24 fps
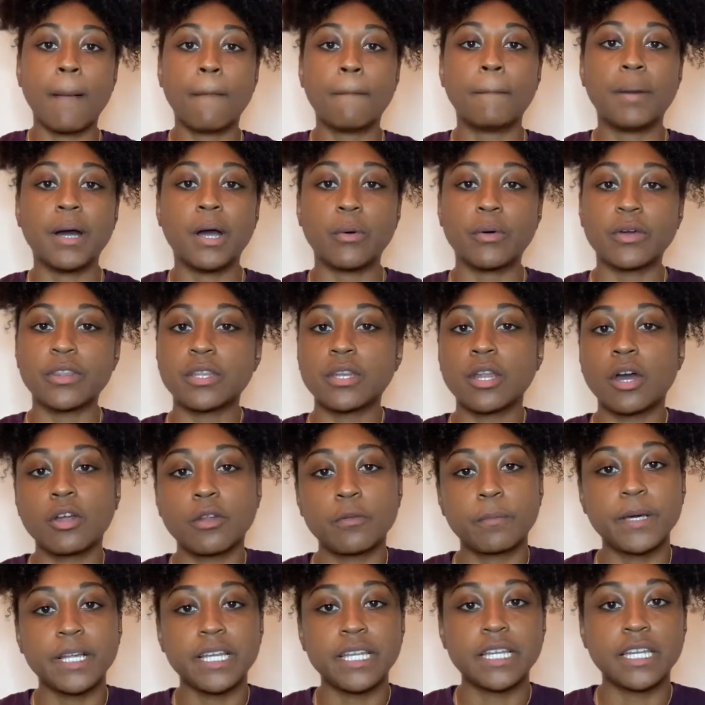but with
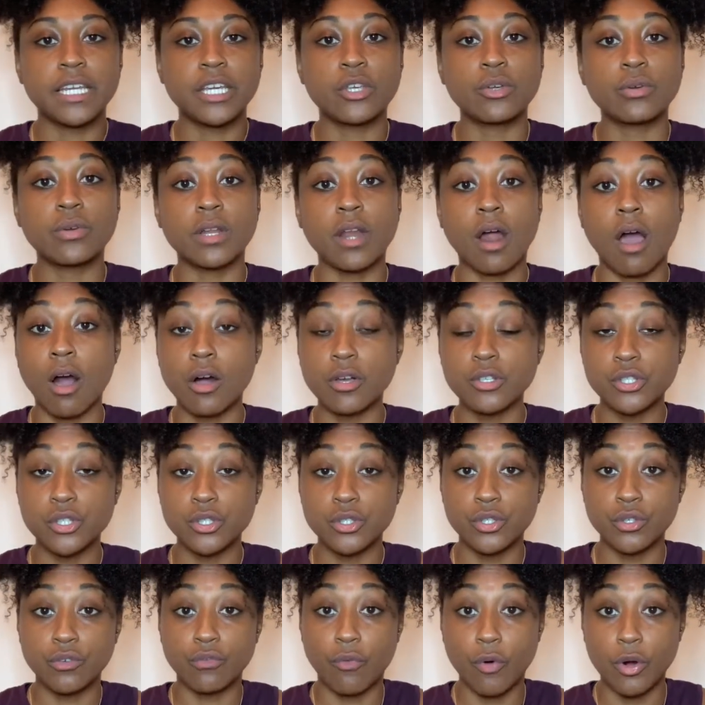Notability you can also
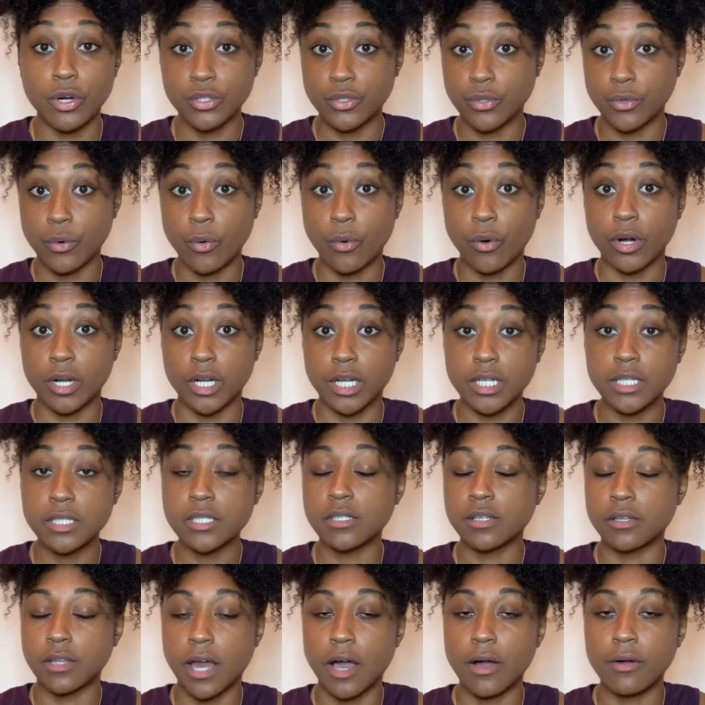do voice recording.
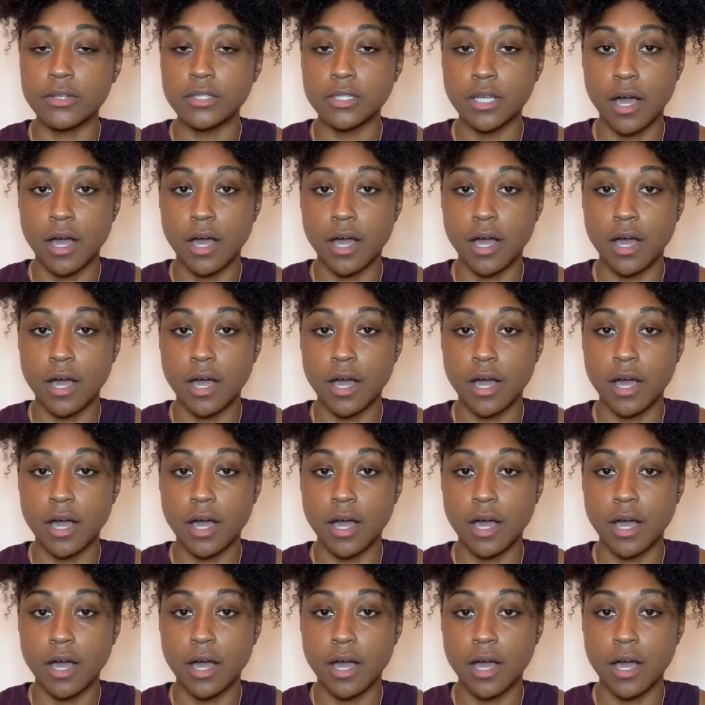So that was